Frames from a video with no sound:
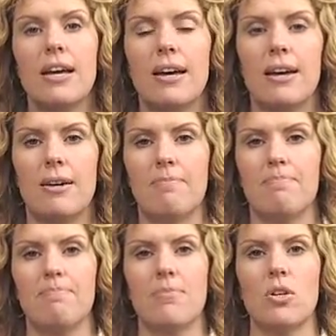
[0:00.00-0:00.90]

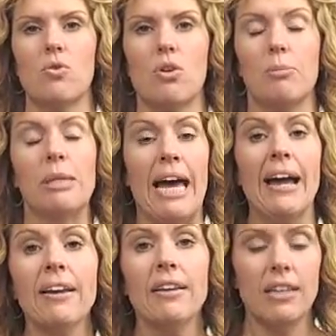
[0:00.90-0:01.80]
um, or a
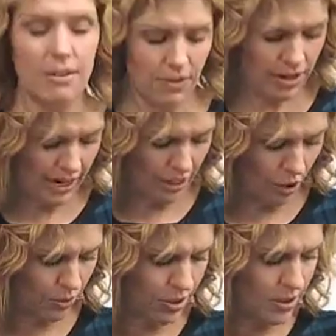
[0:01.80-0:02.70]
black even. I
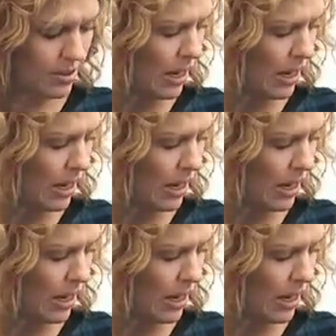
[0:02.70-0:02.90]
know this is